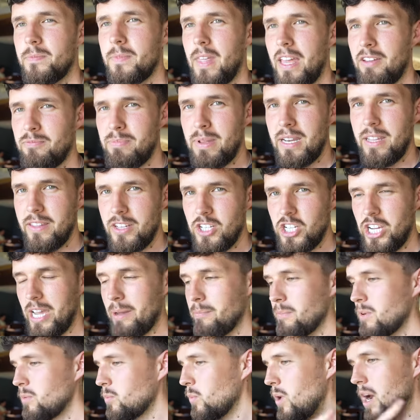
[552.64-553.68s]
They've been in the
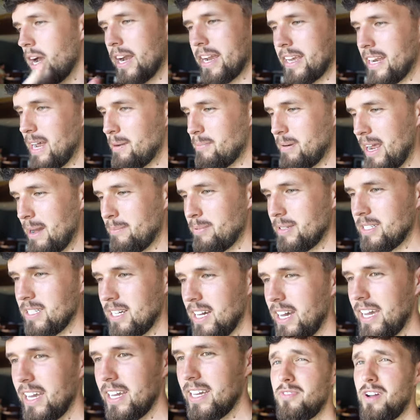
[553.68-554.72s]
gym, working up an
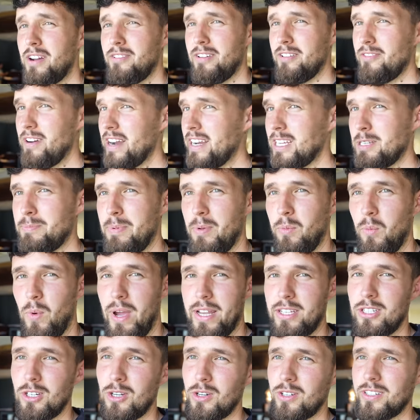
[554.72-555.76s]
appetite, very ready. It's been
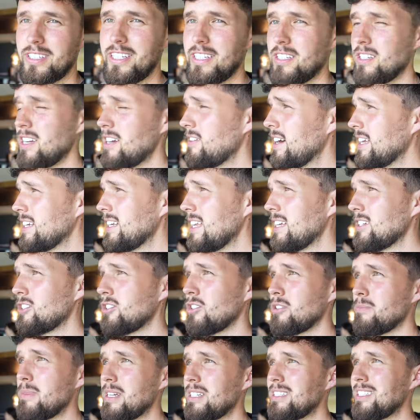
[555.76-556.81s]
way too long since I've had
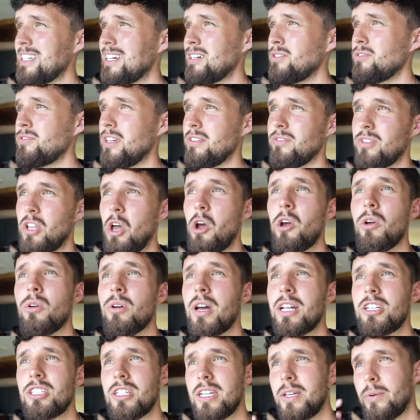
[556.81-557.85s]
lechon myself, even though
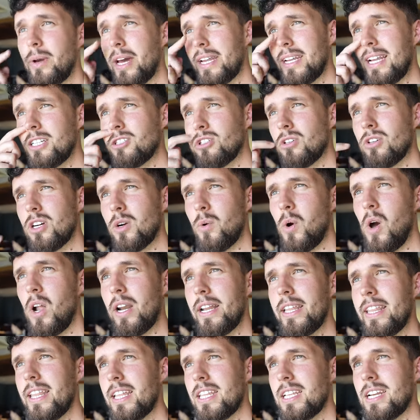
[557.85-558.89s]
actually we had lechon
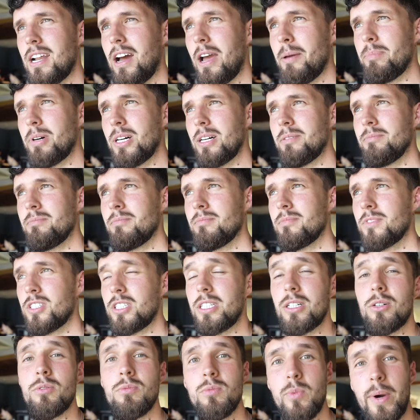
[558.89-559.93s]
kawali the other night, but
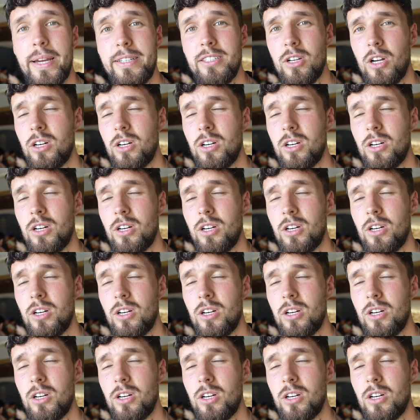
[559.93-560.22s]
still, way too